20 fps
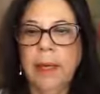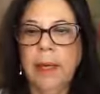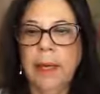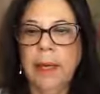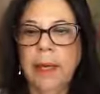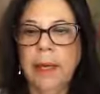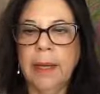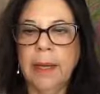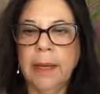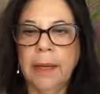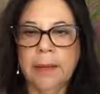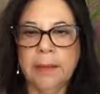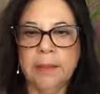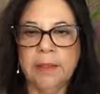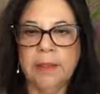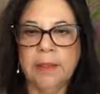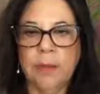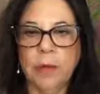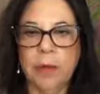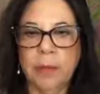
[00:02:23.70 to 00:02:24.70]
and
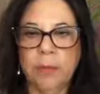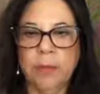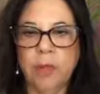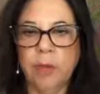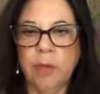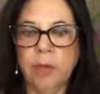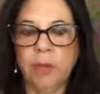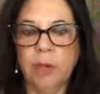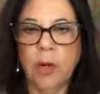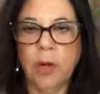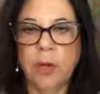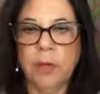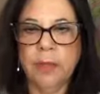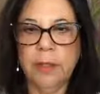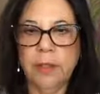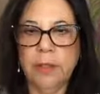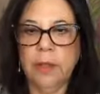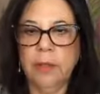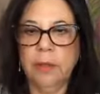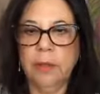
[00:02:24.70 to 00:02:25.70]
sorry, I'm just
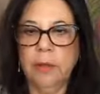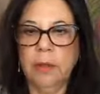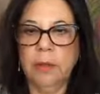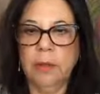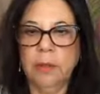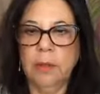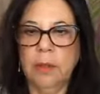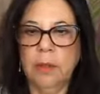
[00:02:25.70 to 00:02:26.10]
trying to